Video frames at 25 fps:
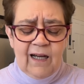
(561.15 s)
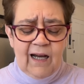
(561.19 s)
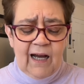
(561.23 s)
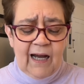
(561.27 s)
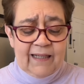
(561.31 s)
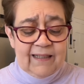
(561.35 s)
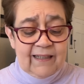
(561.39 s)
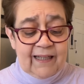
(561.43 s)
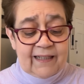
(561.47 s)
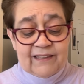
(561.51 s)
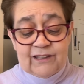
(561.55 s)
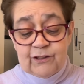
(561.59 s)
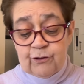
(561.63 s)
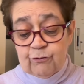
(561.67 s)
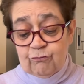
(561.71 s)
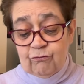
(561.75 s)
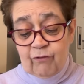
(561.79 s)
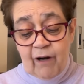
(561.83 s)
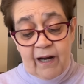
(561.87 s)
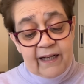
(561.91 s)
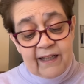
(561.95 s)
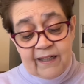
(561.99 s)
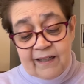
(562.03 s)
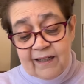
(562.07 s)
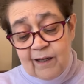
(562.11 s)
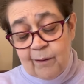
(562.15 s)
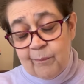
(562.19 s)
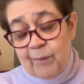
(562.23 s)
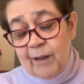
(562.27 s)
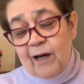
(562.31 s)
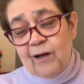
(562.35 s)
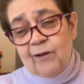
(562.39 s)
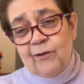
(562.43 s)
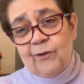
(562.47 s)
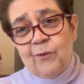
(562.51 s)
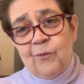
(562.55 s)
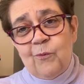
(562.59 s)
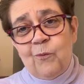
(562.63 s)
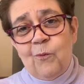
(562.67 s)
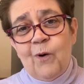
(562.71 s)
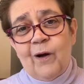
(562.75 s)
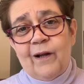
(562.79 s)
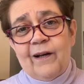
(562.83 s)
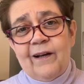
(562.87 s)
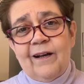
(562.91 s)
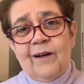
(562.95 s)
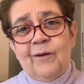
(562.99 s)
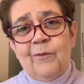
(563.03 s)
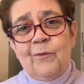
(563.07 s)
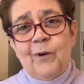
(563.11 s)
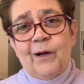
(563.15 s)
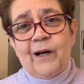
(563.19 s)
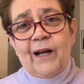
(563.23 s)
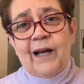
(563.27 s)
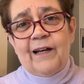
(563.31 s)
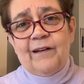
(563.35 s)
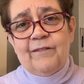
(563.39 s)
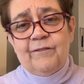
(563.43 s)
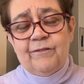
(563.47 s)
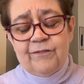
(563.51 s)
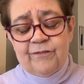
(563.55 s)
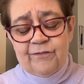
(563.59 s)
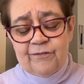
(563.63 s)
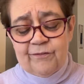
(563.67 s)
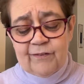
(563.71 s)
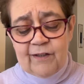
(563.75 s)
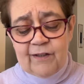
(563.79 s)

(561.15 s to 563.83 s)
I like to write about what I've